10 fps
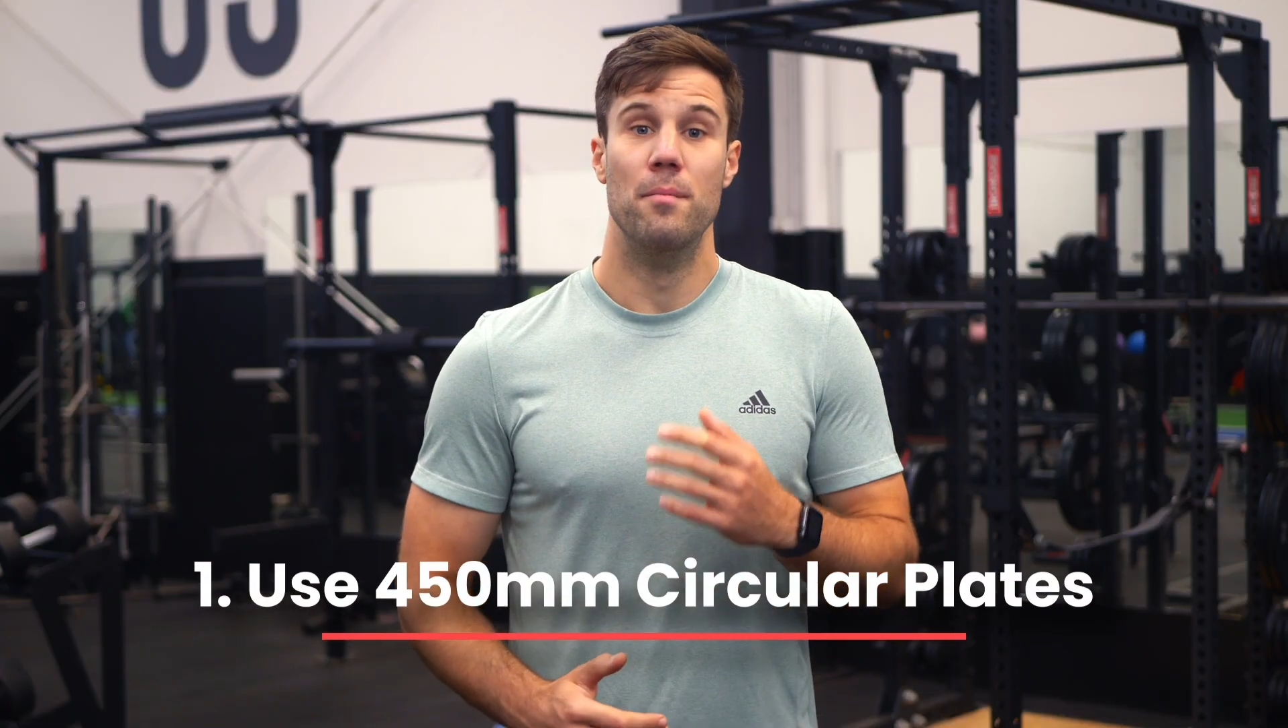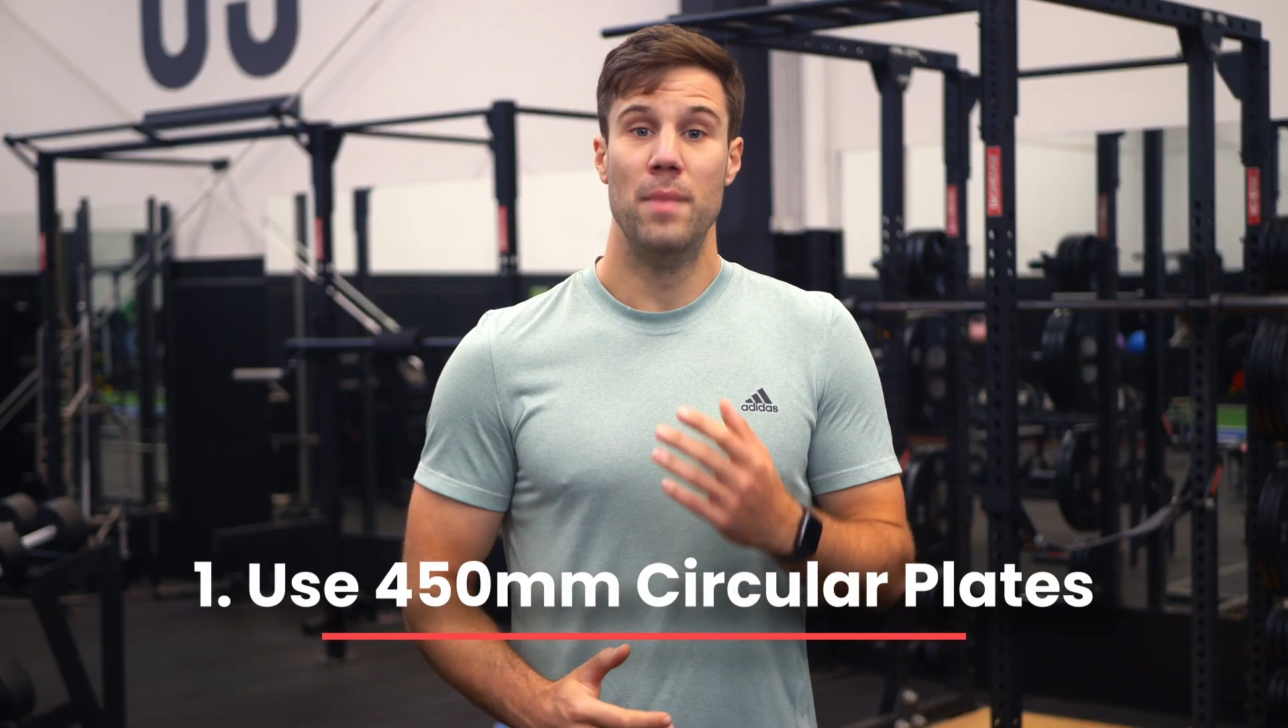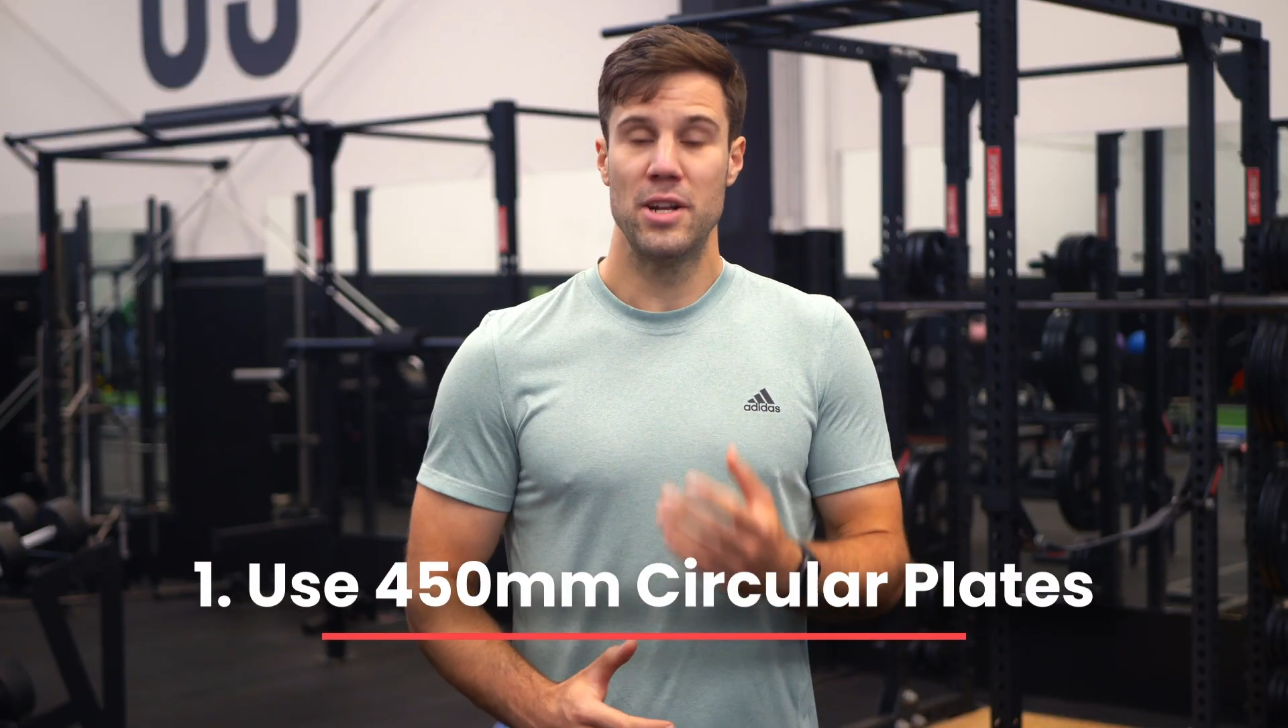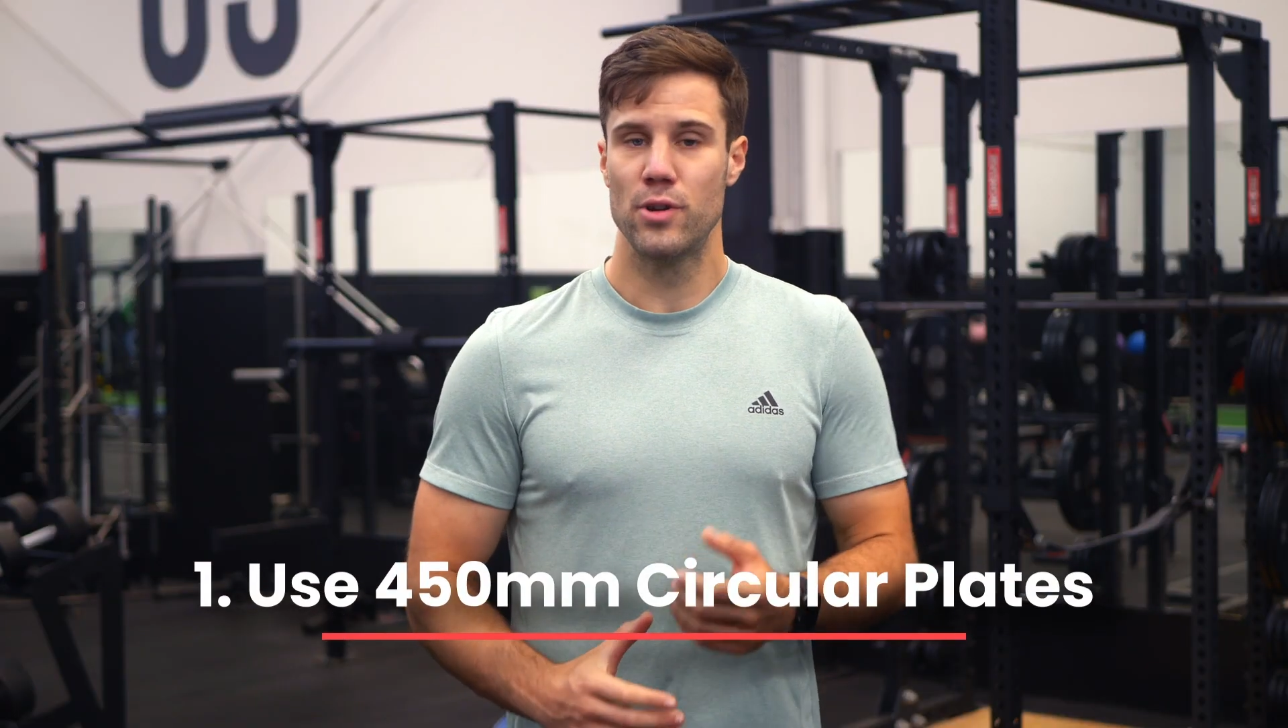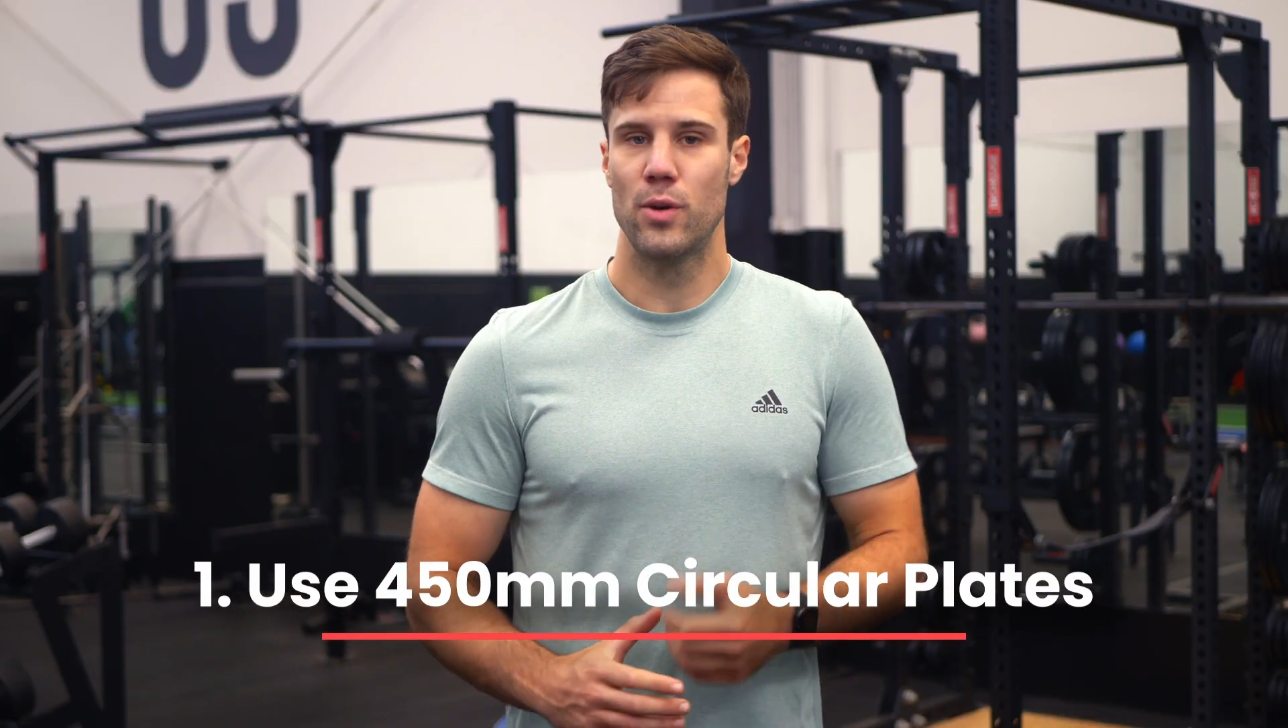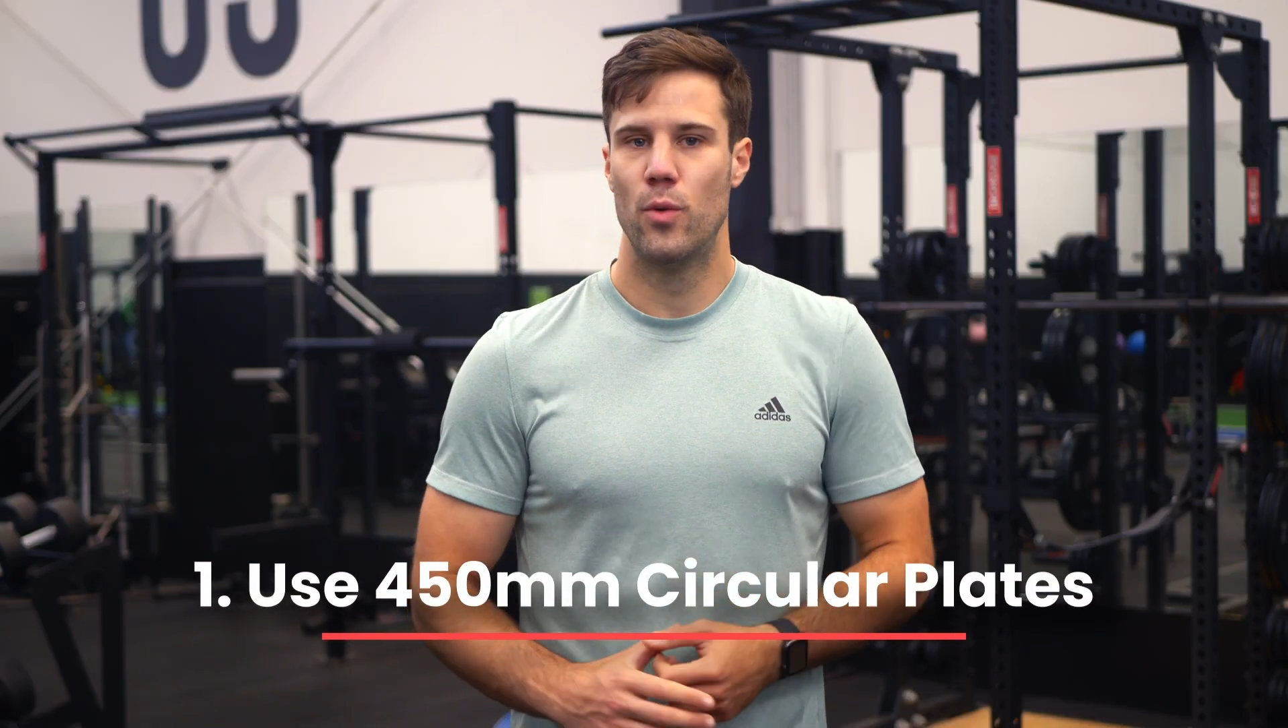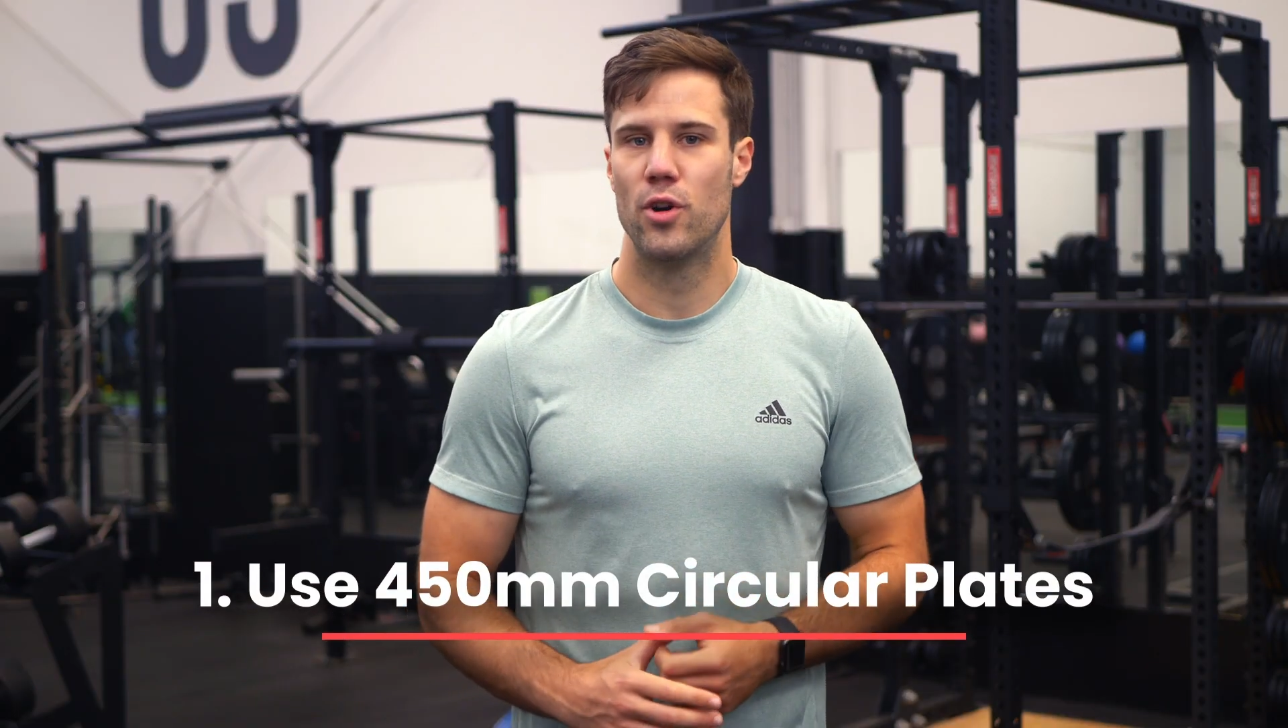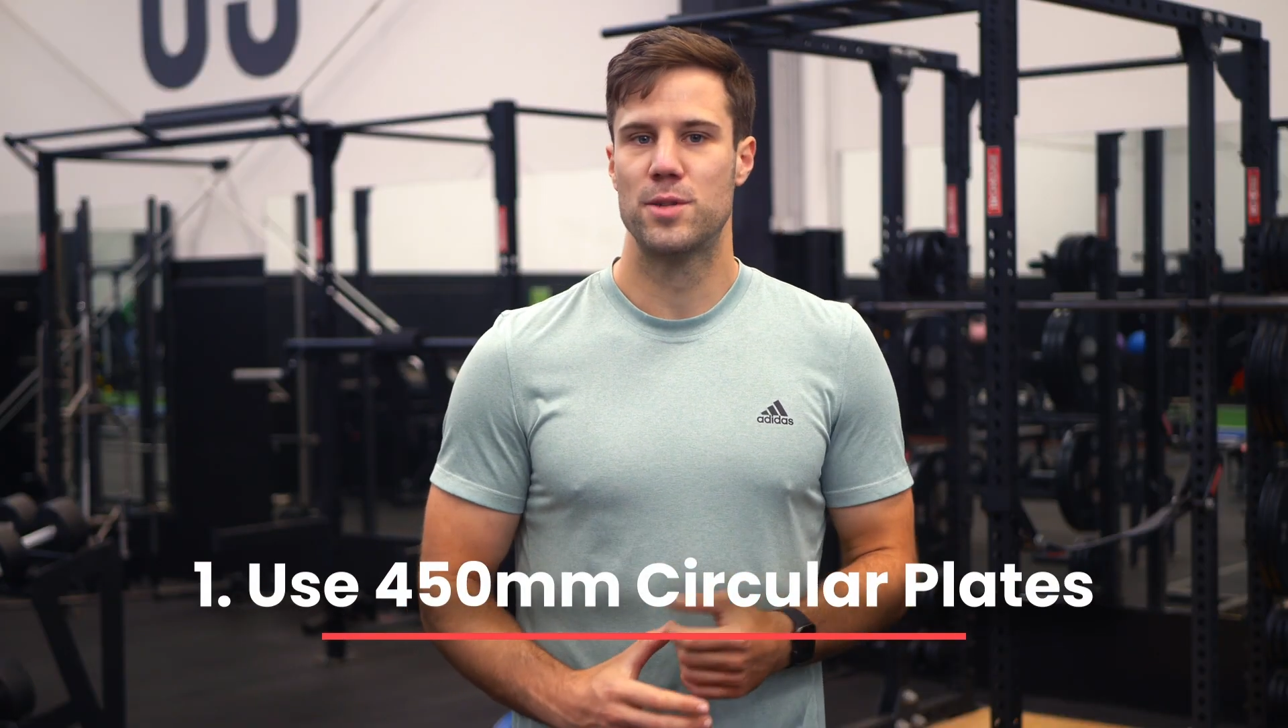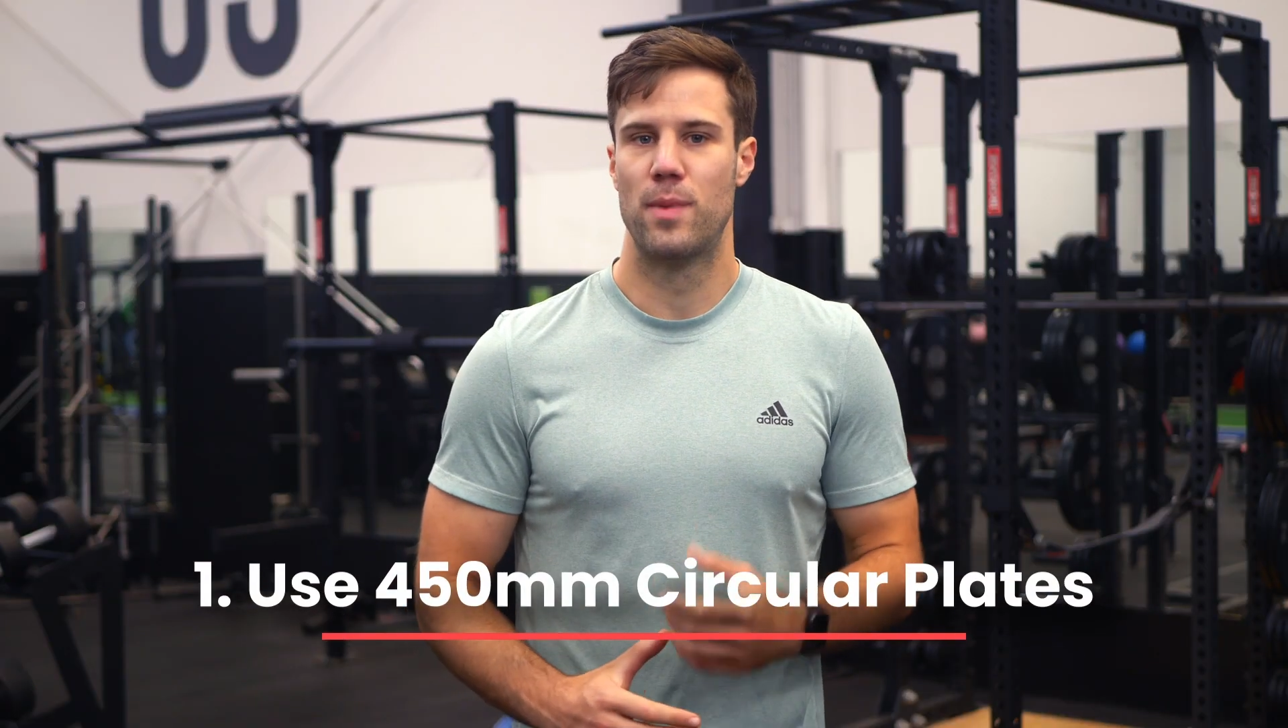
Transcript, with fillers: Metric works